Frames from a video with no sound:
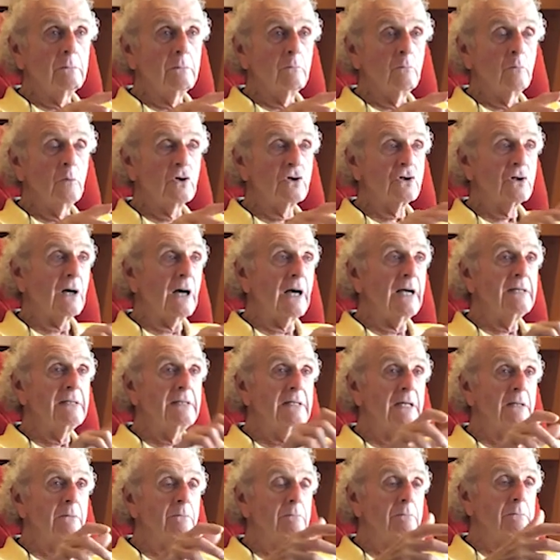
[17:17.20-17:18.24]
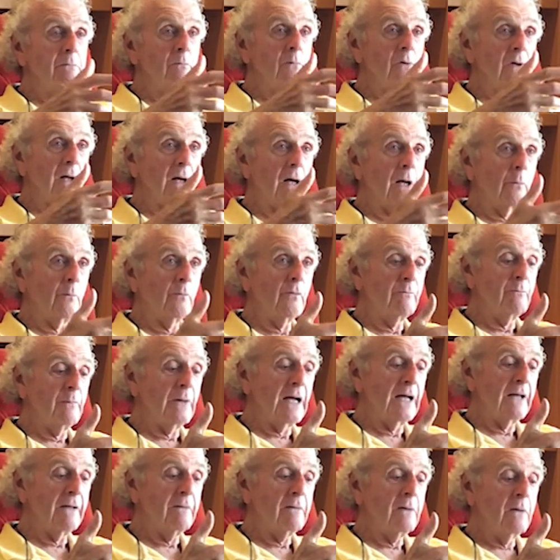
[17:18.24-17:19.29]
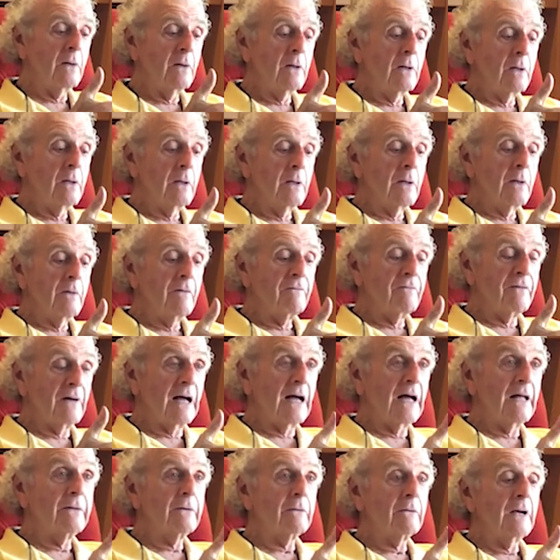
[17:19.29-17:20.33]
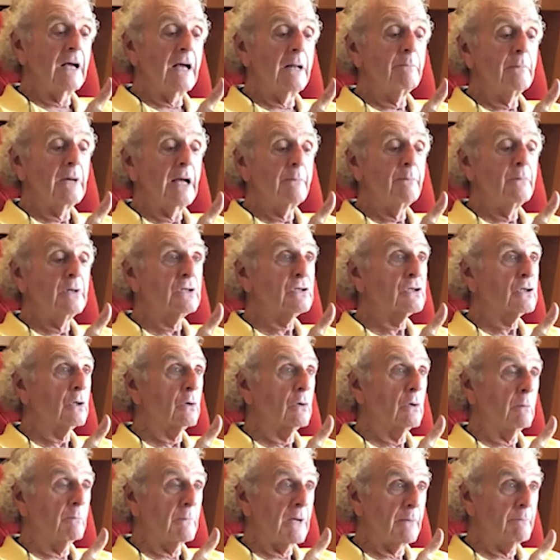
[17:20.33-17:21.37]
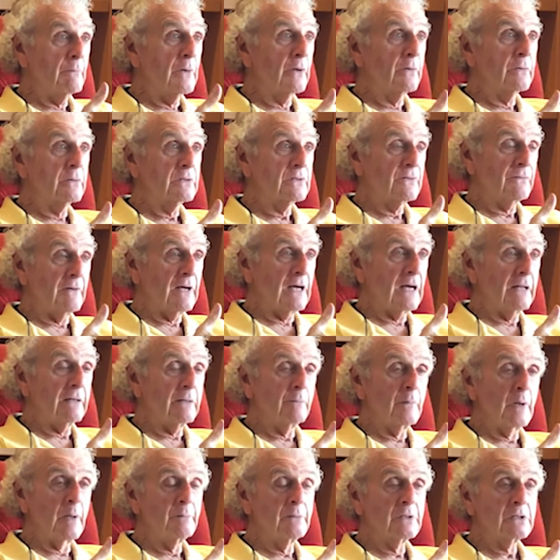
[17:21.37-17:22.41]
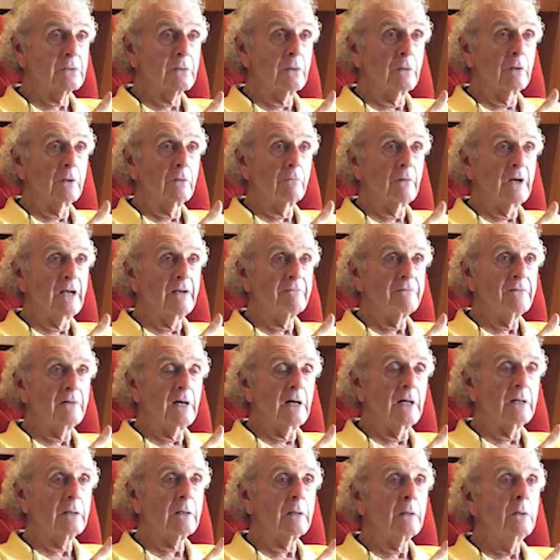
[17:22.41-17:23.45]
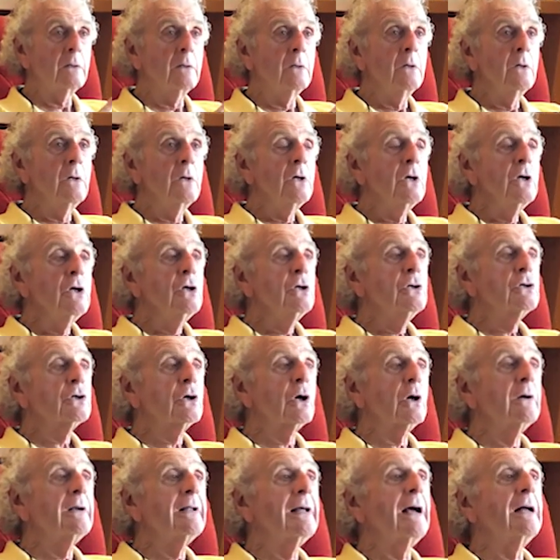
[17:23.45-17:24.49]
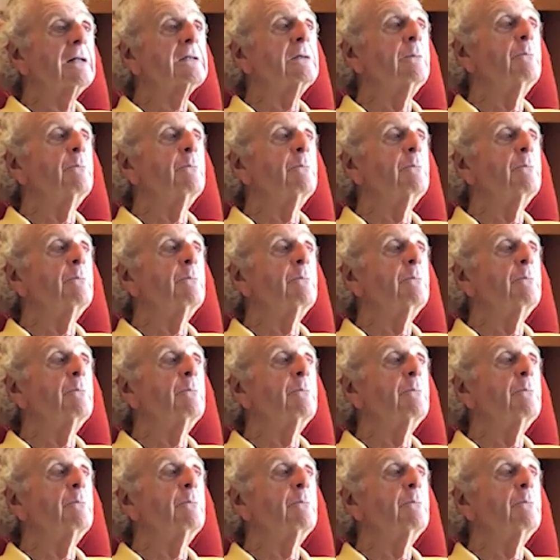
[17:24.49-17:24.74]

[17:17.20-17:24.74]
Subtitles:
which I did with the help of my father and my mother's father, my maternal grandfather, turned out to